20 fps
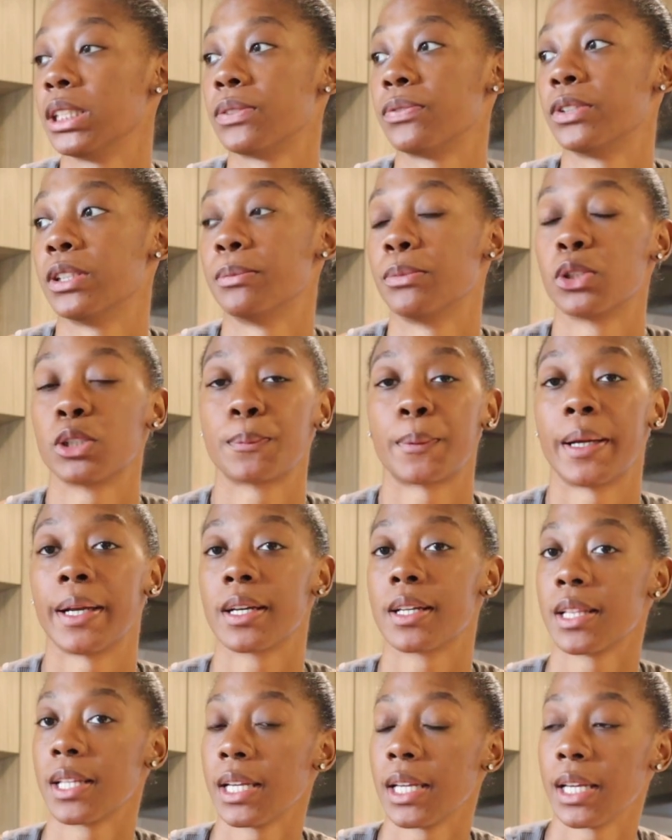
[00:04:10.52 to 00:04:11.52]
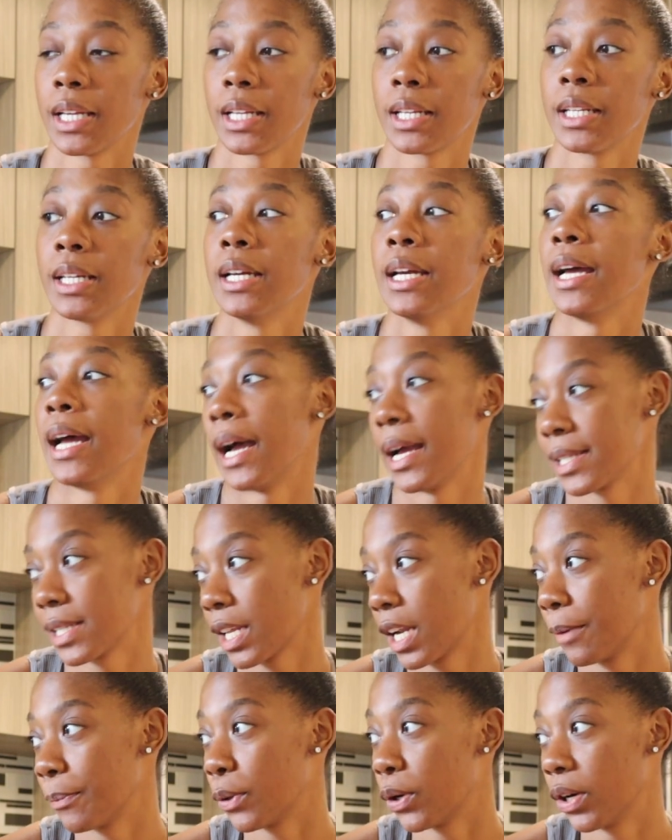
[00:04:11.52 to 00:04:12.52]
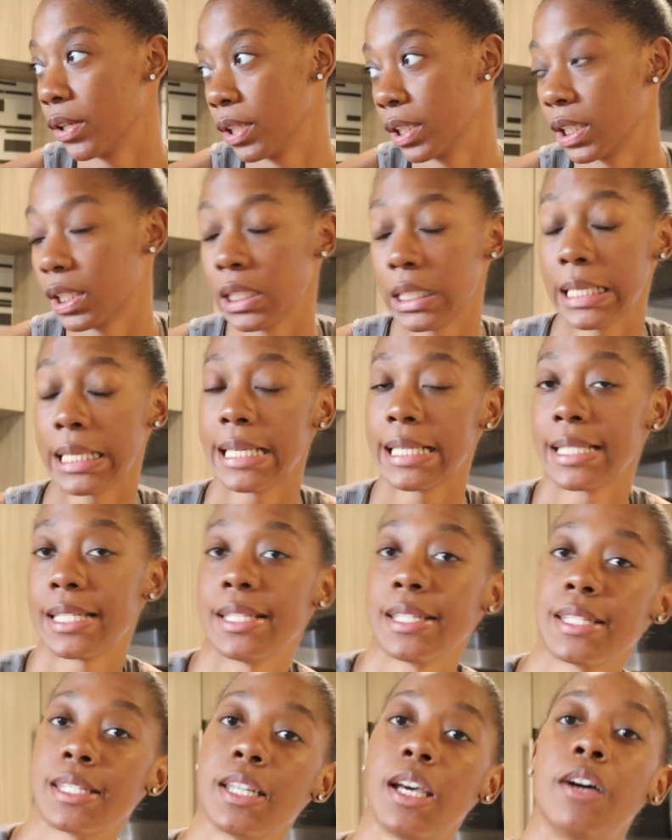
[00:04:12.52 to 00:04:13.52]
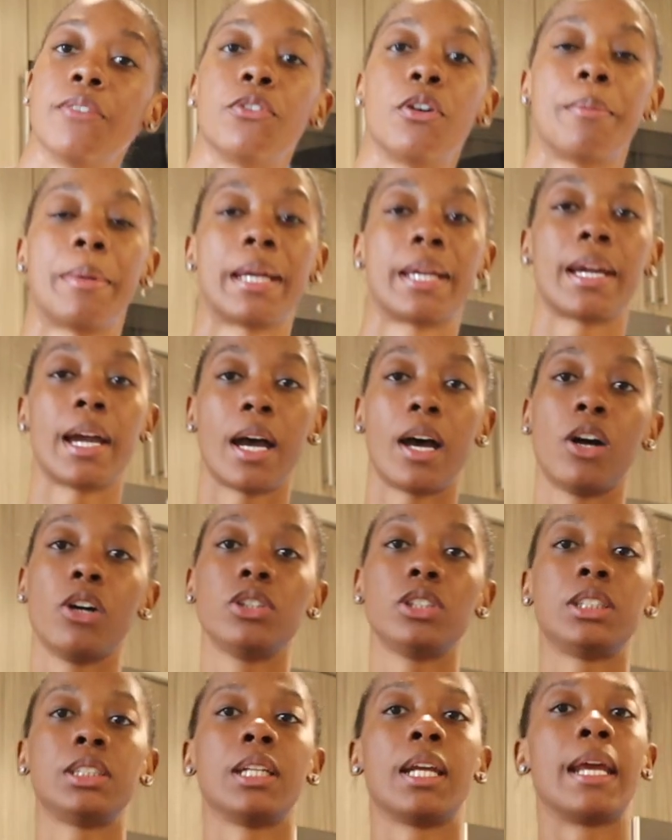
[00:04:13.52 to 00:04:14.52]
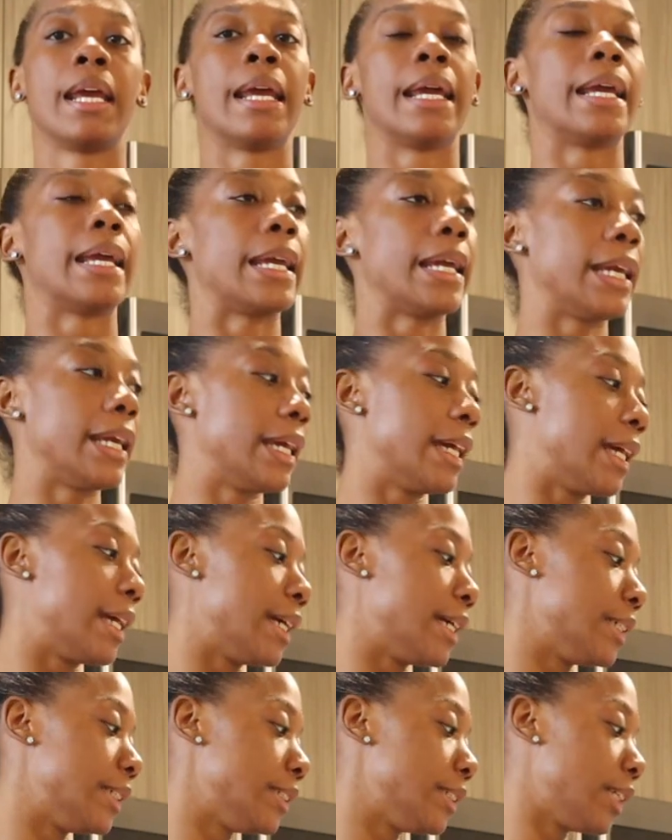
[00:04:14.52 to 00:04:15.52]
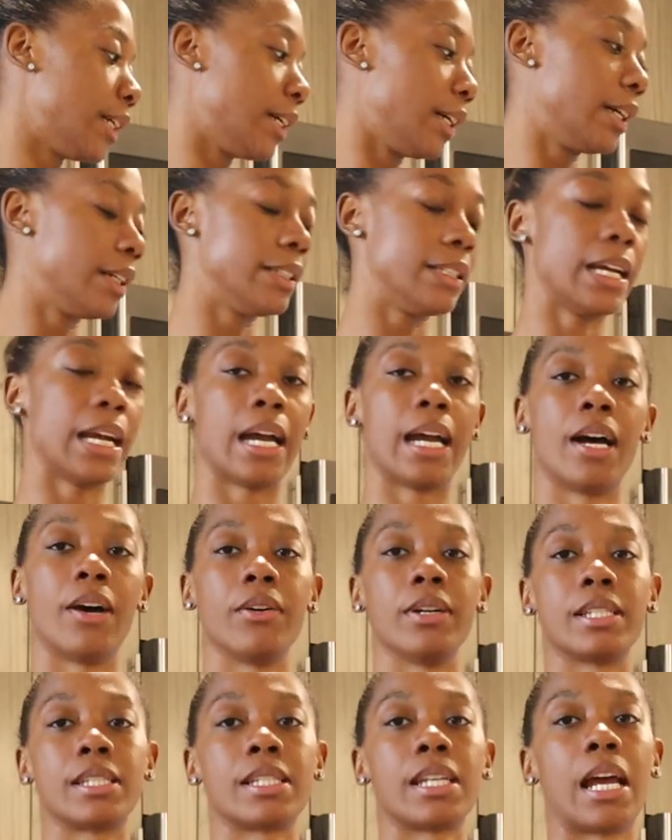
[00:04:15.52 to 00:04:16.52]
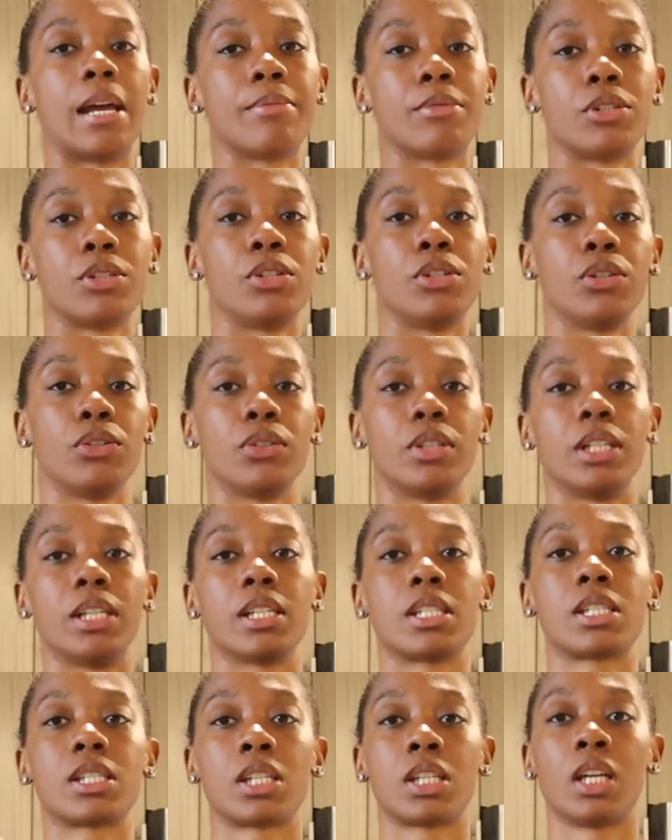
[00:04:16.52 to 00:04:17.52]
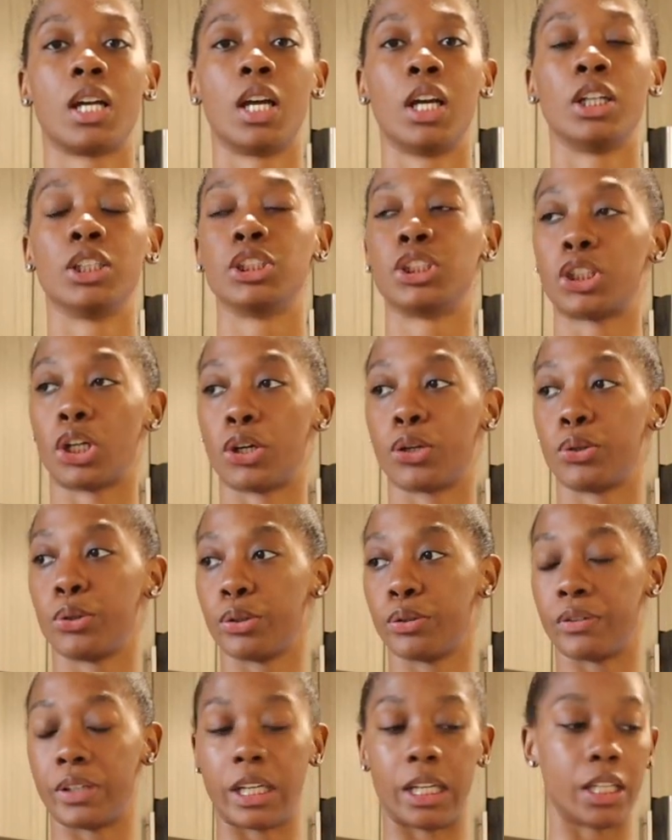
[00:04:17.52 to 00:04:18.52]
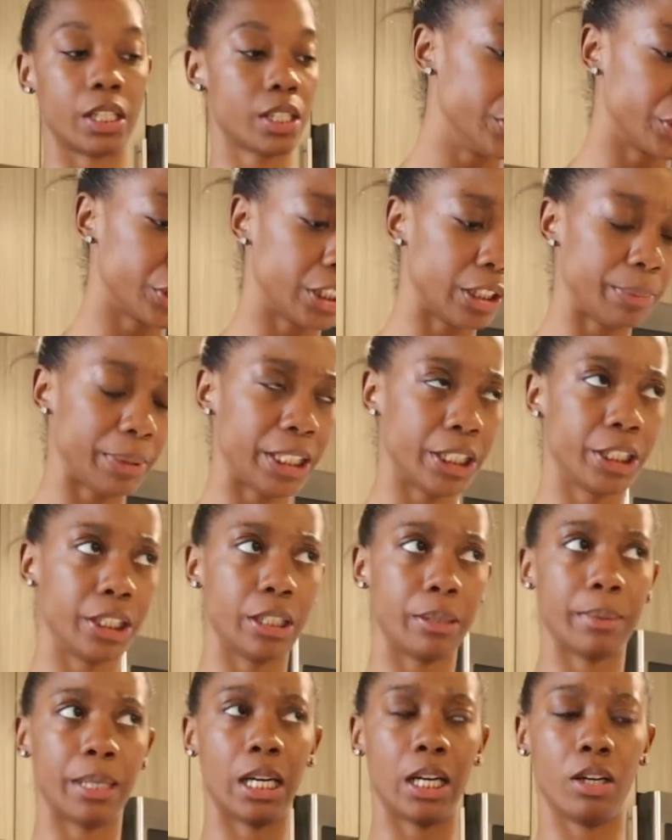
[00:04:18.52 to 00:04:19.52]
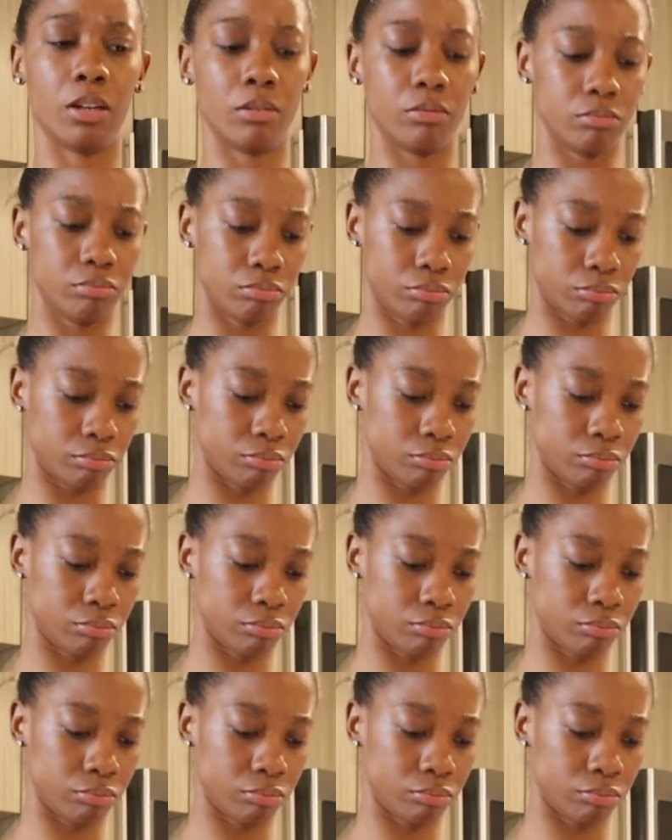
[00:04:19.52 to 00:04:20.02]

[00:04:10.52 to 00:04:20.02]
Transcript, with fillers: for the most part clean. I set up all the goodies and stuff on my couch. And now it's time to do this charcuterie. They're gonna be here in about